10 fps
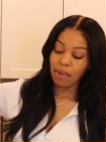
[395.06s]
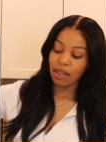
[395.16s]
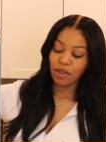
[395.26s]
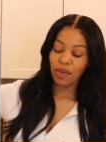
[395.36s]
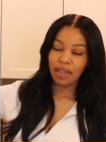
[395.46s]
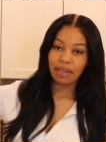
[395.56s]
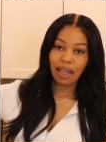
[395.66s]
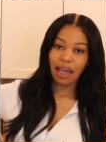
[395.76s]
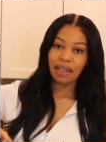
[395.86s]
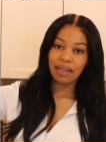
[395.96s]
make sure it's
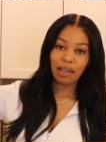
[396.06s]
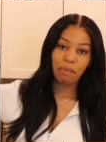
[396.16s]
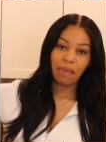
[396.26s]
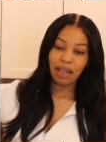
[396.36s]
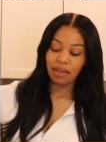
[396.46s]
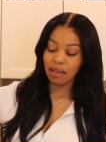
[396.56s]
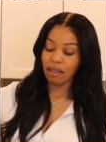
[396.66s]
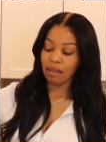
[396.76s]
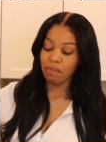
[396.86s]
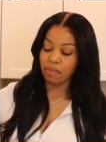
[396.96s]
nice and mixed
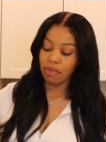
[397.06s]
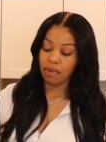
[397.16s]
up.